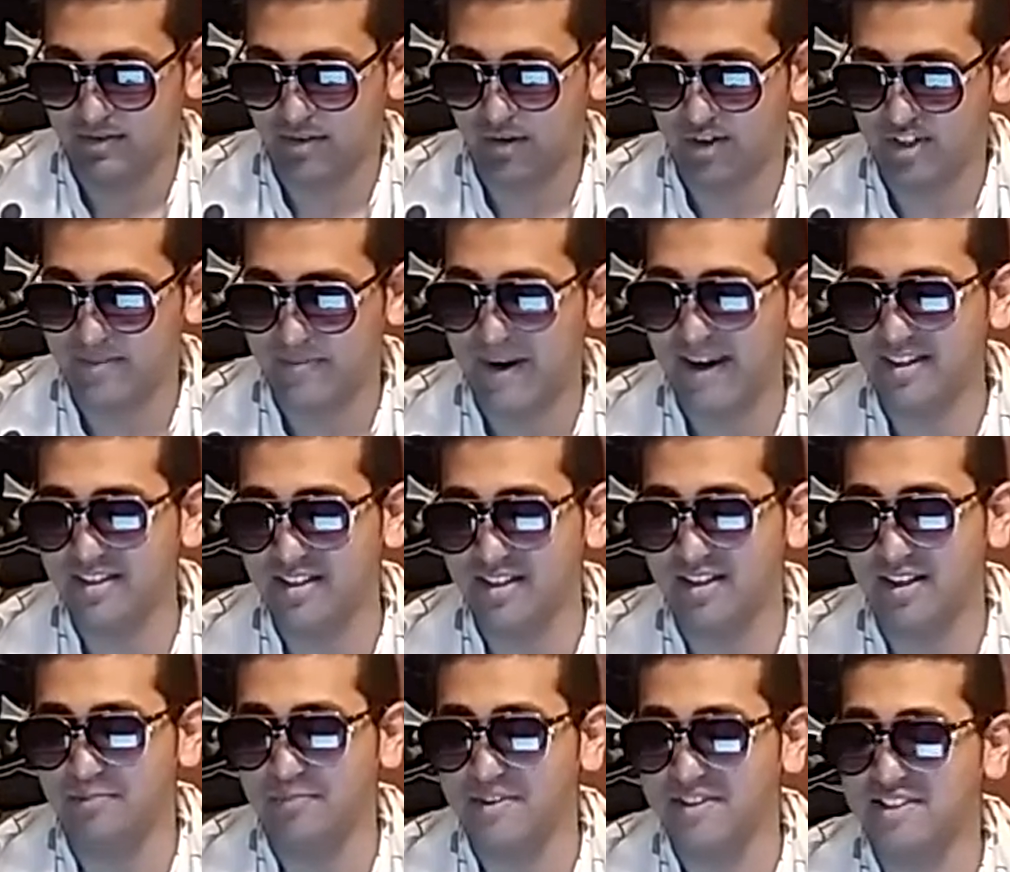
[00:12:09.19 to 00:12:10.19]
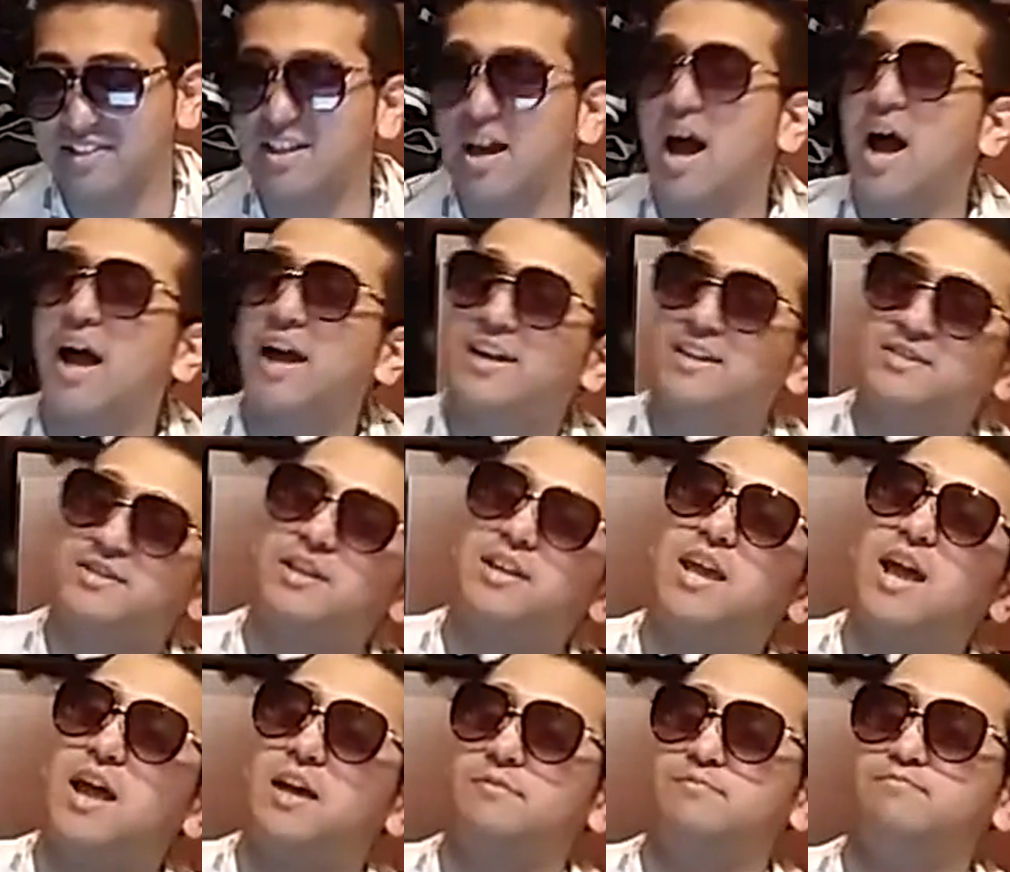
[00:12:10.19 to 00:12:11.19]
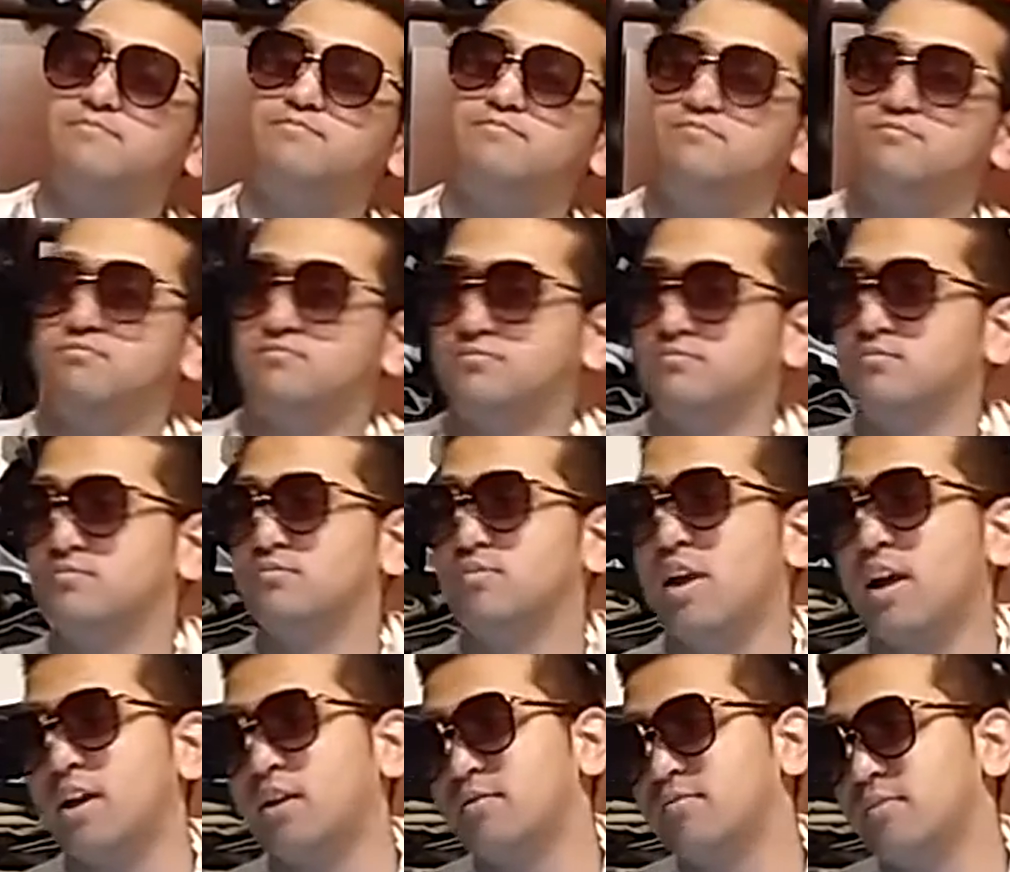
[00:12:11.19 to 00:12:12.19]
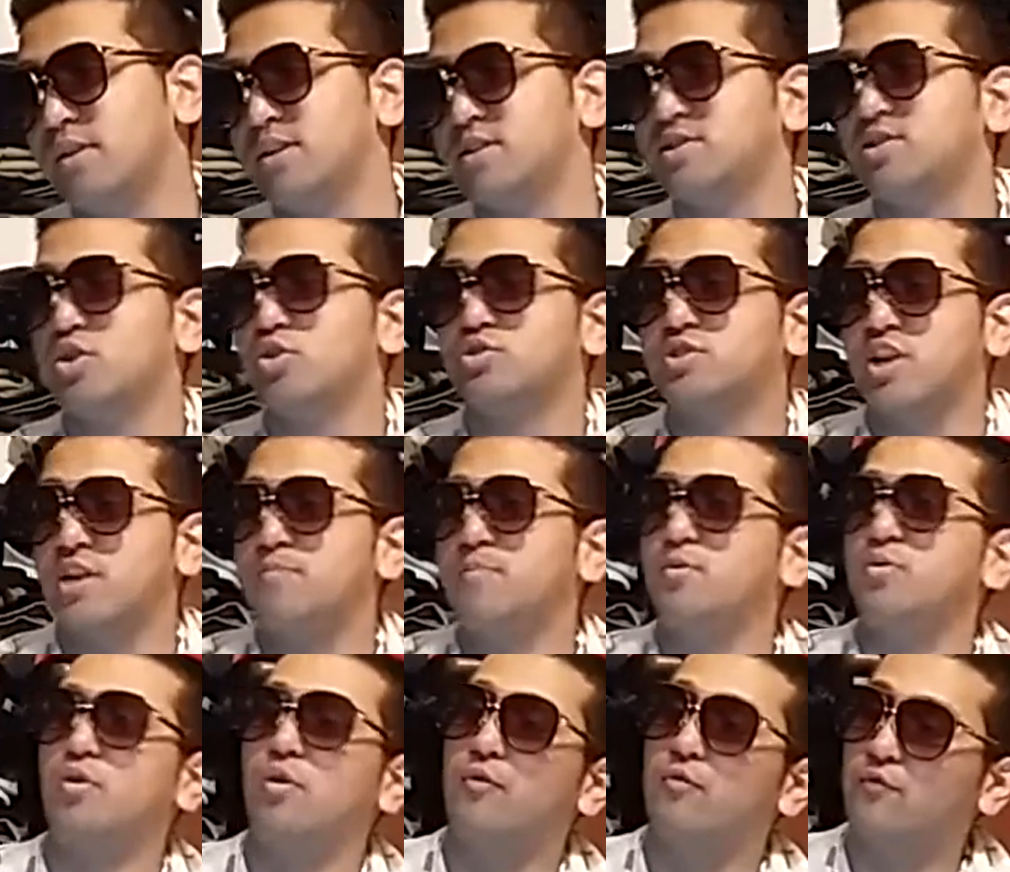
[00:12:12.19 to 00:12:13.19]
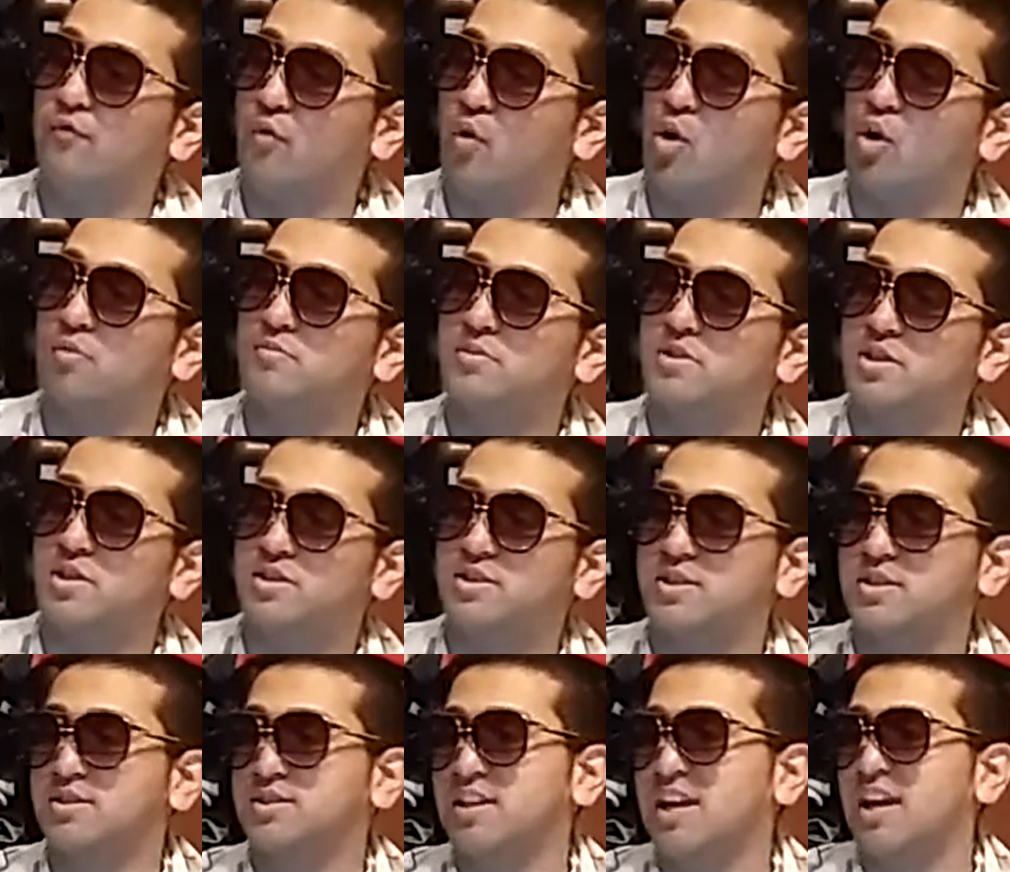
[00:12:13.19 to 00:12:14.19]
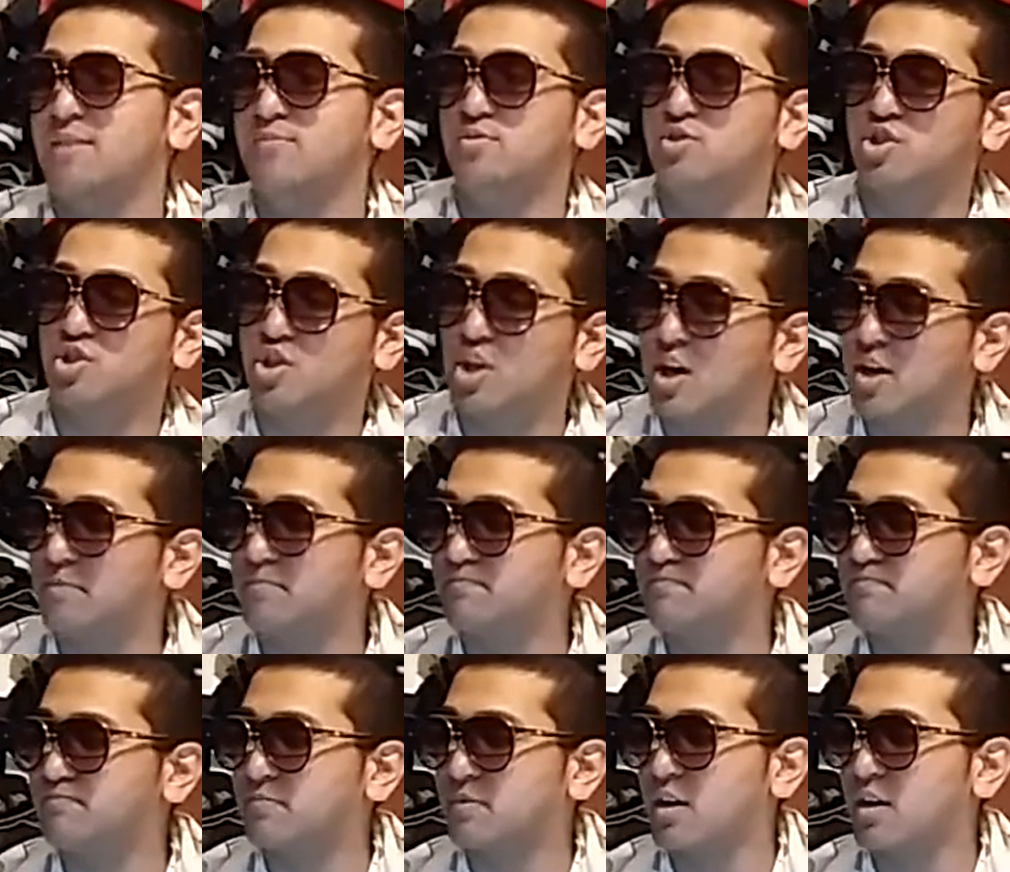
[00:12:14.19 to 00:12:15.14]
So it's basically, besides, again, like, it's your typical formula, it's the same shit.